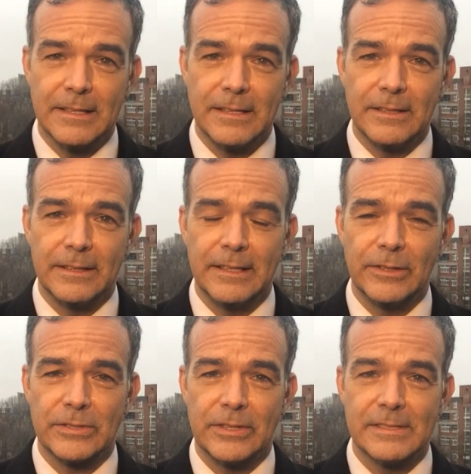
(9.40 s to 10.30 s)
the
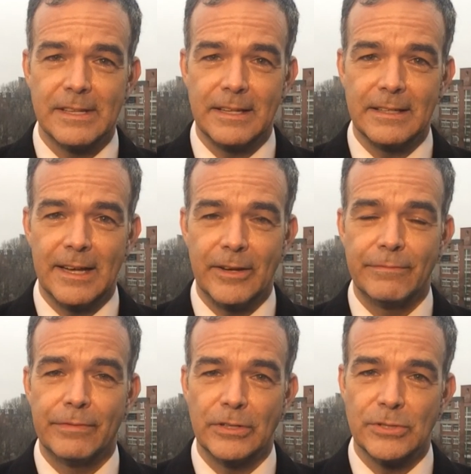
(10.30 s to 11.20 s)
leaders are sitting down
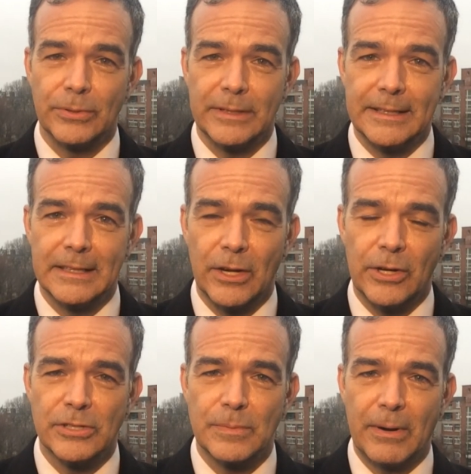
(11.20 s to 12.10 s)
virtually in
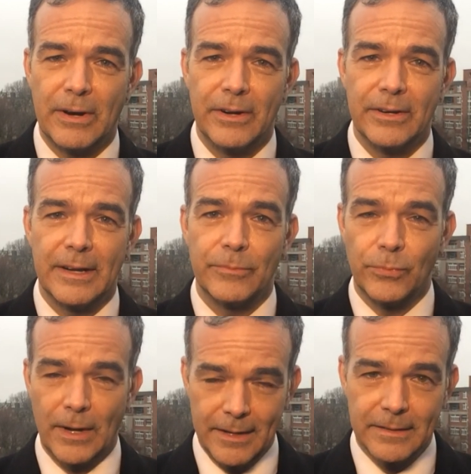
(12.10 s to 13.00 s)
large part
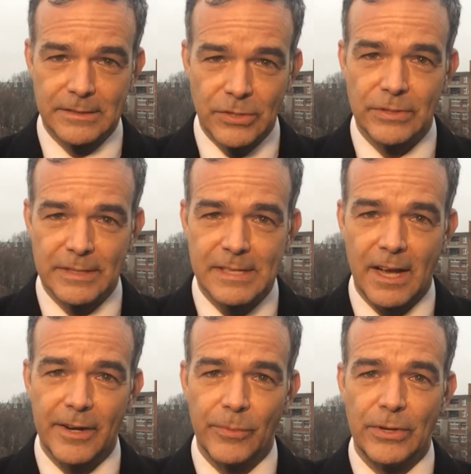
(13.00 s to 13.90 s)
to
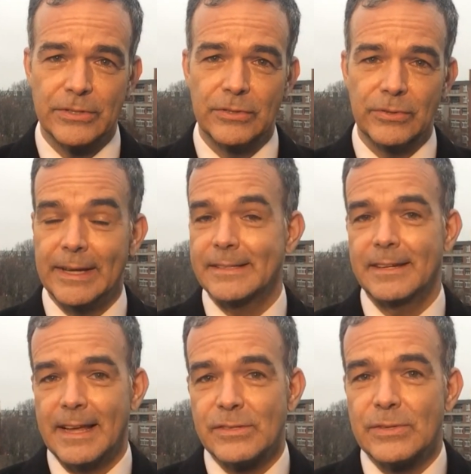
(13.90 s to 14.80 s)
decide on what to do next.
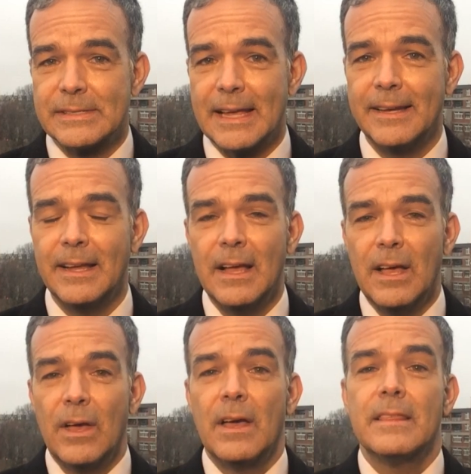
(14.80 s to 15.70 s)
And as you said,
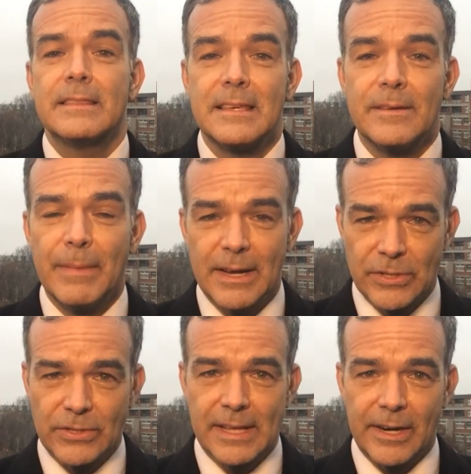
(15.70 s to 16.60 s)
the
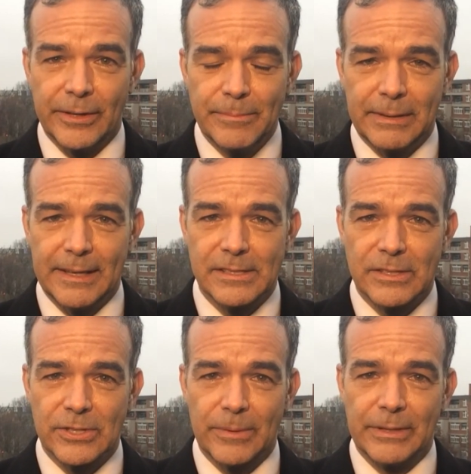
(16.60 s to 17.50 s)
measures that are in place
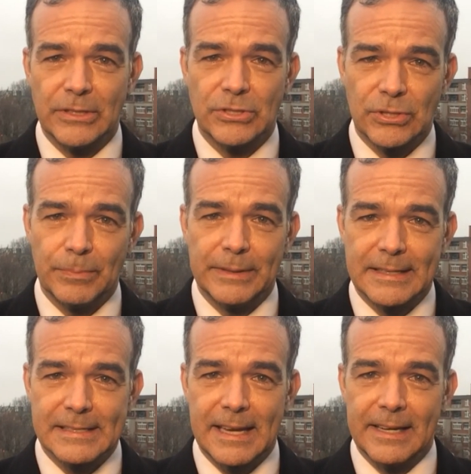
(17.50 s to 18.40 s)
in Germany should be
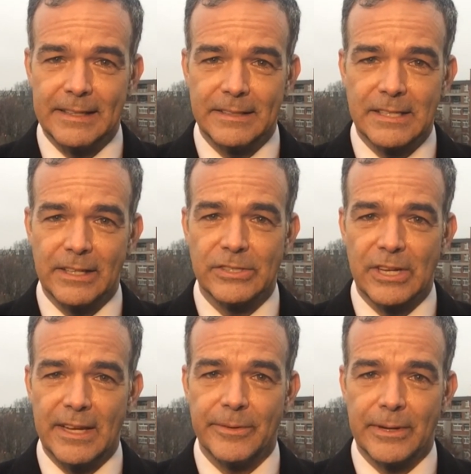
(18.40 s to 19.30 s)
extended until
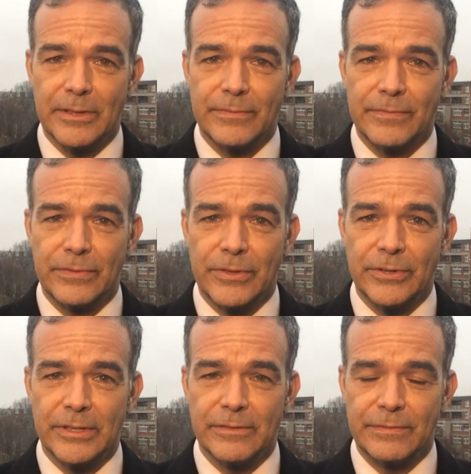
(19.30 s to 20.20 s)
January the
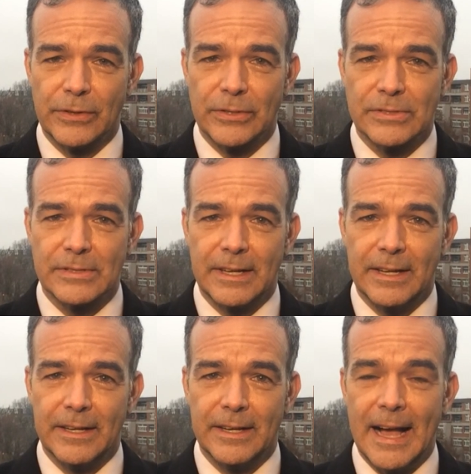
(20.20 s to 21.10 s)
31st
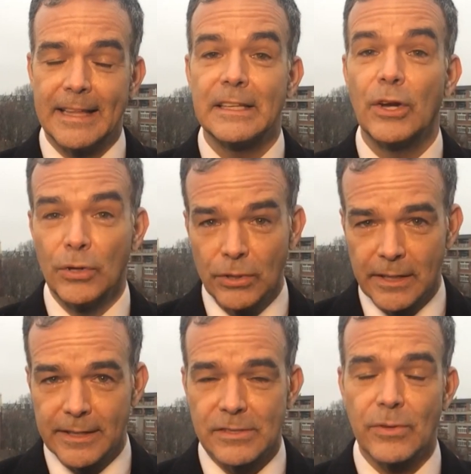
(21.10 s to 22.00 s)
at the
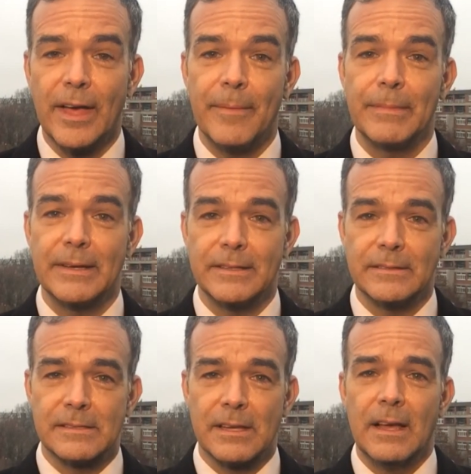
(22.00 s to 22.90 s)
earliest. So that
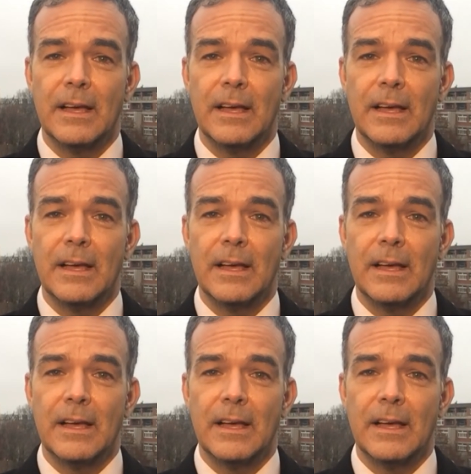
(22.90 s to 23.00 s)
means